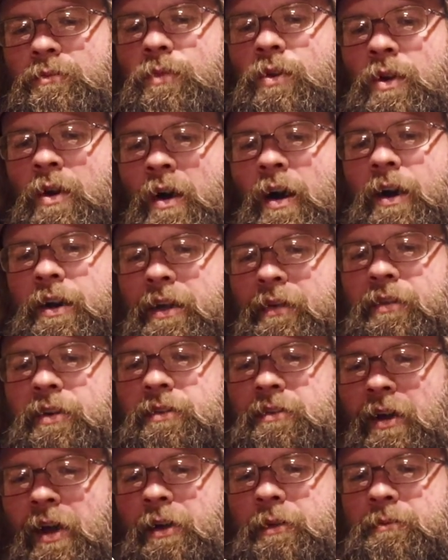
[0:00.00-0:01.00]
I'd give it a
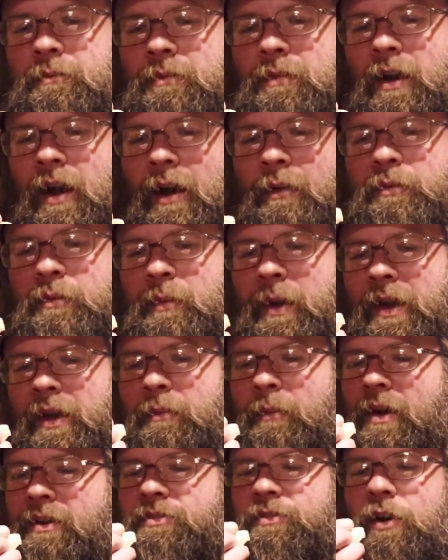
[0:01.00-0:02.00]
10. I would make it
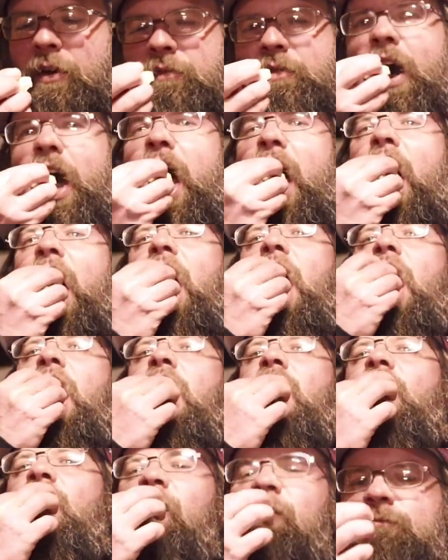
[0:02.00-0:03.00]
myself. For
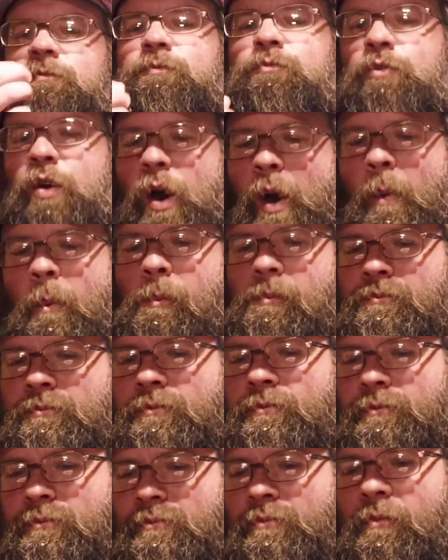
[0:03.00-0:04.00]
real? Yep.
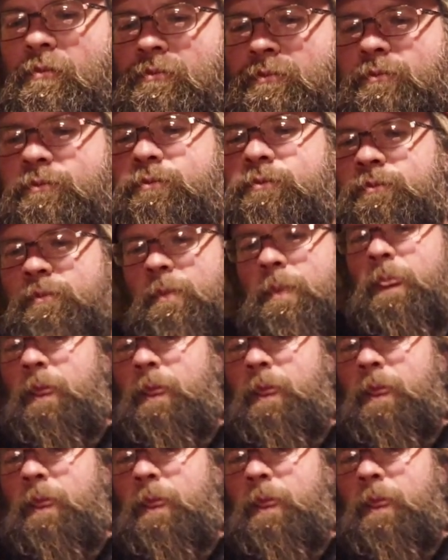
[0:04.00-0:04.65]
Trevor?